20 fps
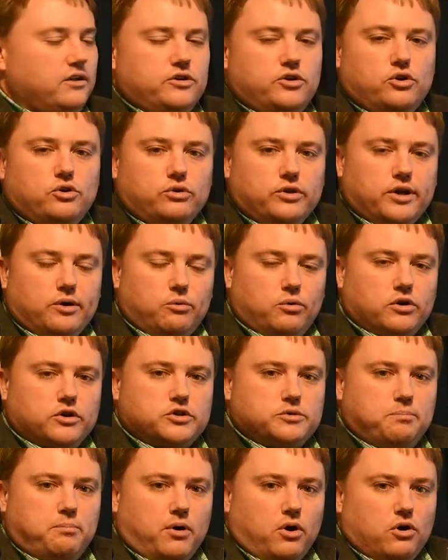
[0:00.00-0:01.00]
Neural
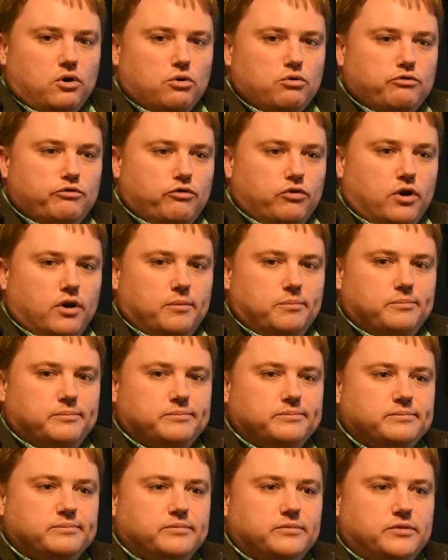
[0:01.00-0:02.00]
networks borrow from
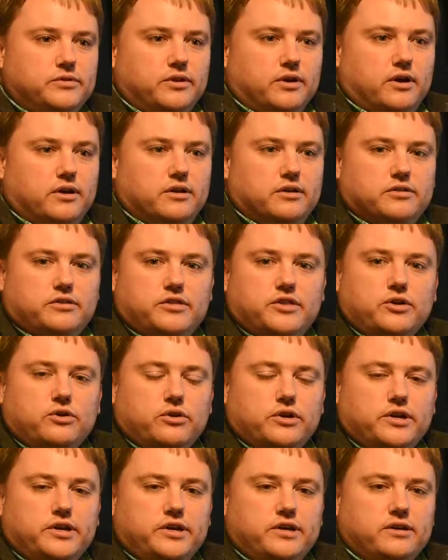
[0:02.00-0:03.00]
the
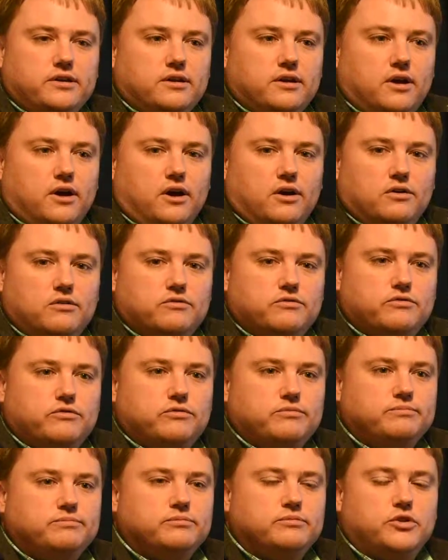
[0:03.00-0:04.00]
theory
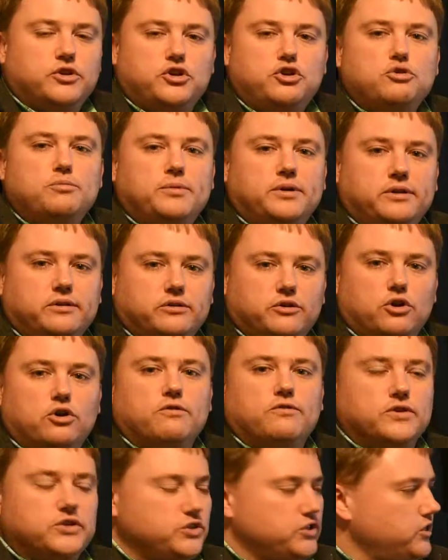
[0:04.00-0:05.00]
of the human
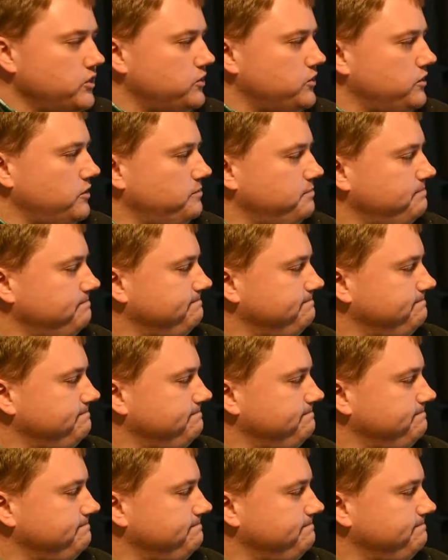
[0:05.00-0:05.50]
nervous system.